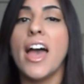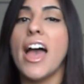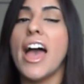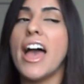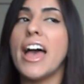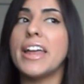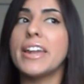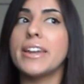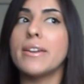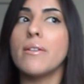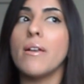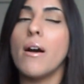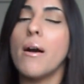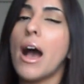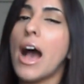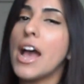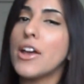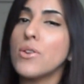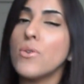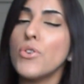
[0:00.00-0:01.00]
And
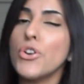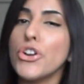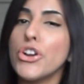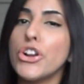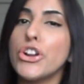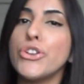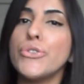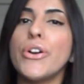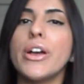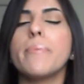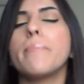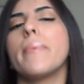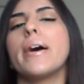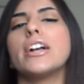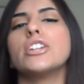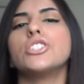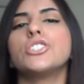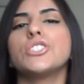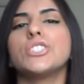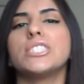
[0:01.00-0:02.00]
I know earlier I
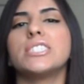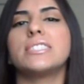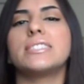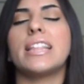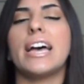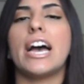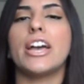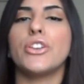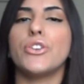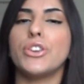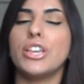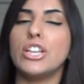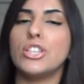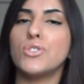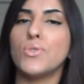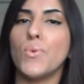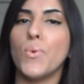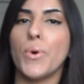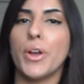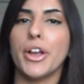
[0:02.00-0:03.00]
mentioned that you need
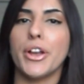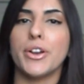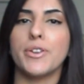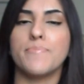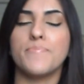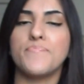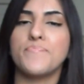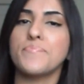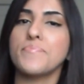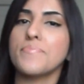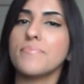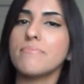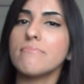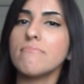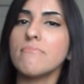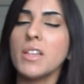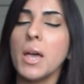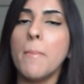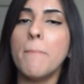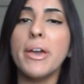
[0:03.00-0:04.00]
to wear
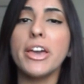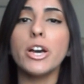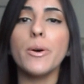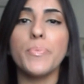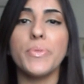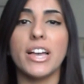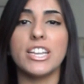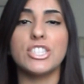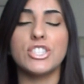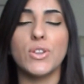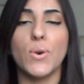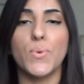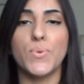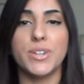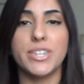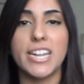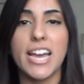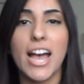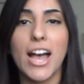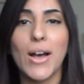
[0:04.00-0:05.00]
makeup that's
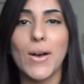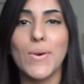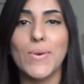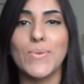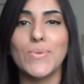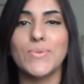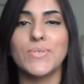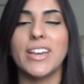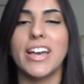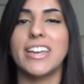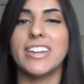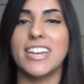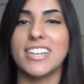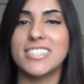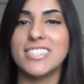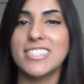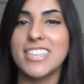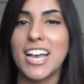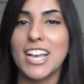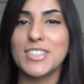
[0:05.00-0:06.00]
toned down, an
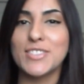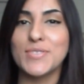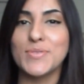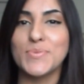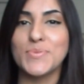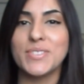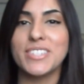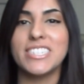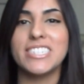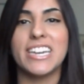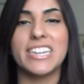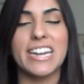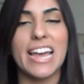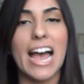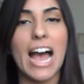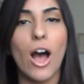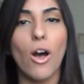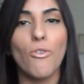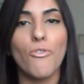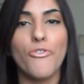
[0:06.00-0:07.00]
accessory, an
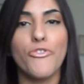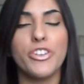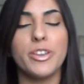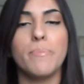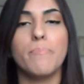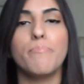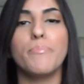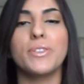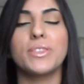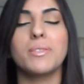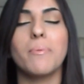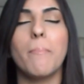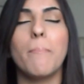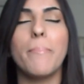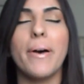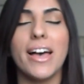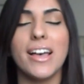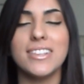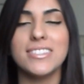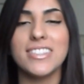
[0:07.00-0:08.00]
outfit, but the
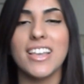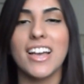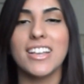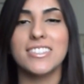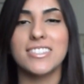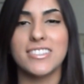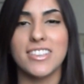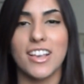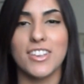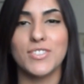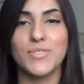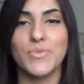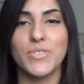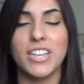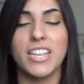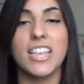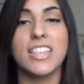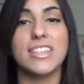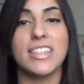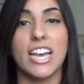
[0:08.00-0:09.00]
best
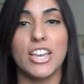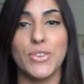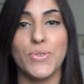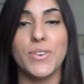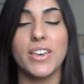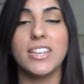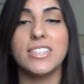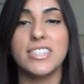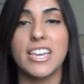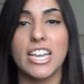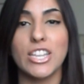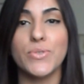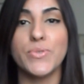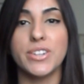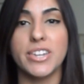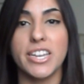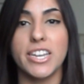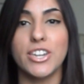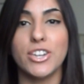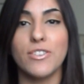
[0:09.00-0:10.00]
accessory that you can take to
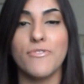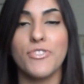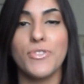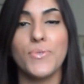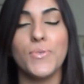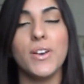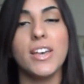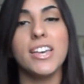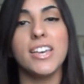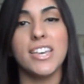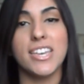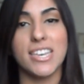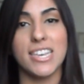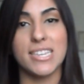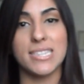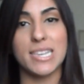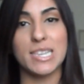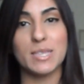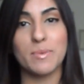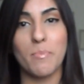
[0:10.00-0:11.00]
an interview
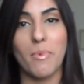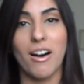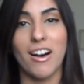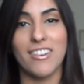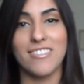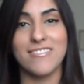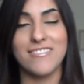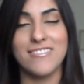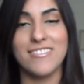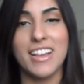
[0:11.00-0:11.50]
is a smile.